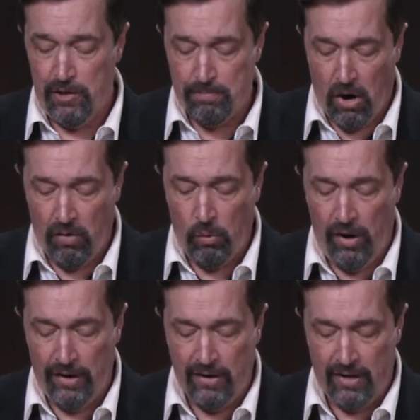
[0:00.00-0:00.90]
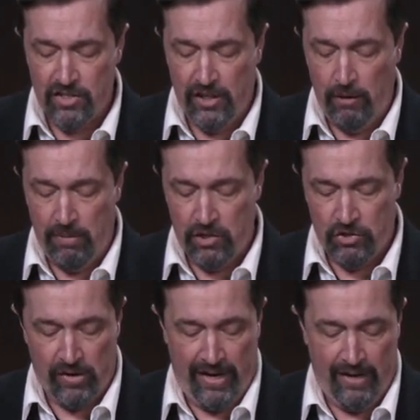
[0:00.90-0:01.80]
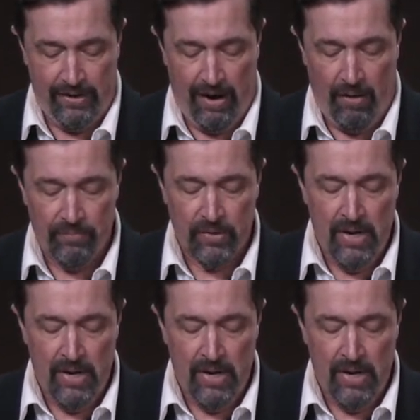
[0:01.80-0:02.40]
Part One uh, syllabus or handout.